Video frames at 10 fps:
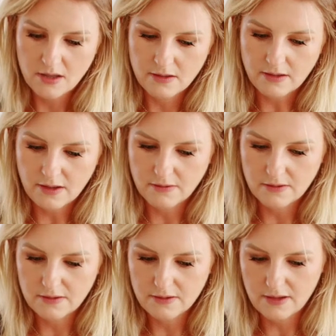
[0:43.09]
So
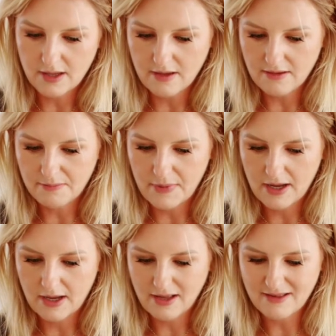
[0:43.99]
that's
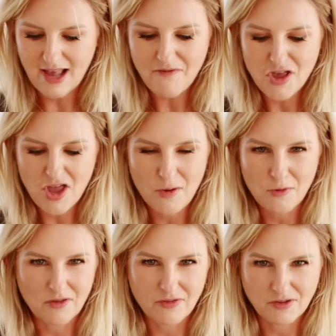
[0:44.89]
my, save your
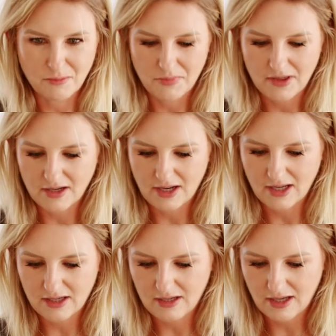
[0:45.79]
yolks for something
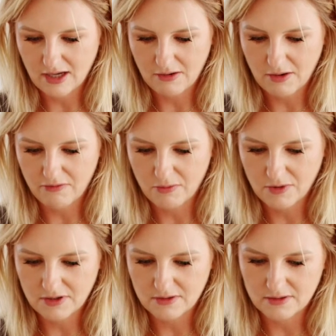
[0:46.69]
like, I don't know, if you
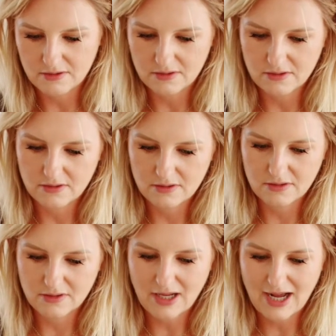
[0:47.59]
want to
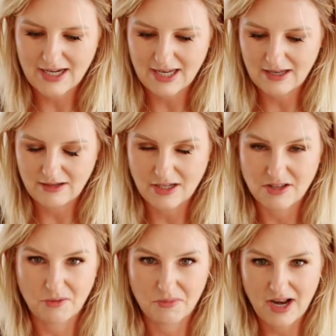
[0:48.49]
add it into
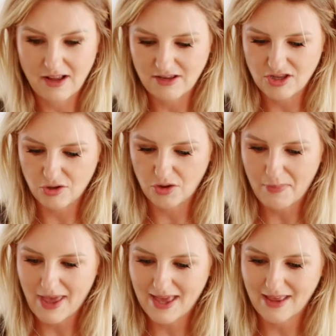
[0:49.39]
something else, into your other
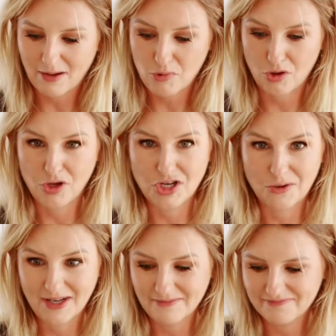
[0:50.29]
baking that I'm sure you're
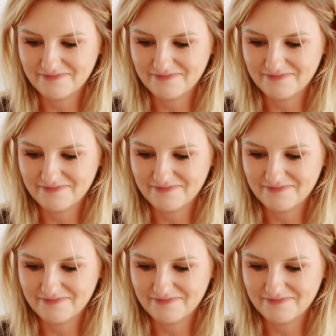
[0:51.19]
doing.